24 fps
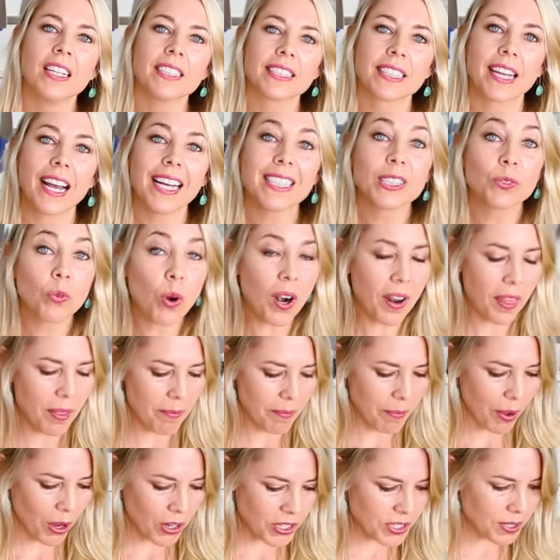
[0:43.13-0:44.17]
So guys, what are the
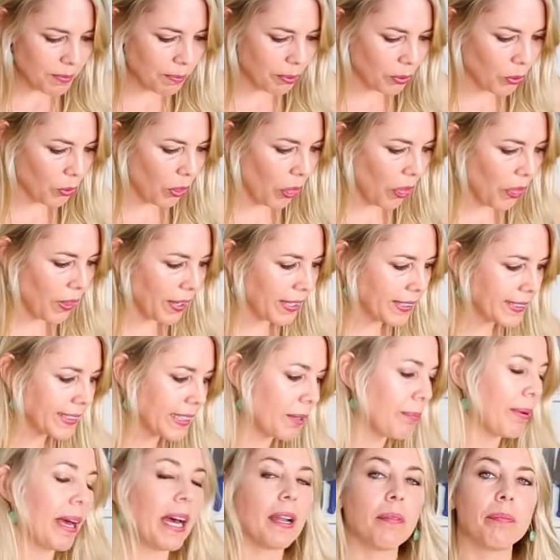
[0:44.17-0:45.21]
most important things
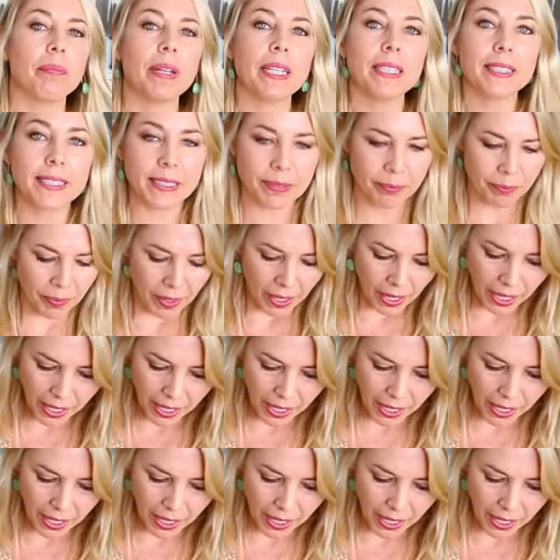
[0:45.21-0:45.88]
about mince?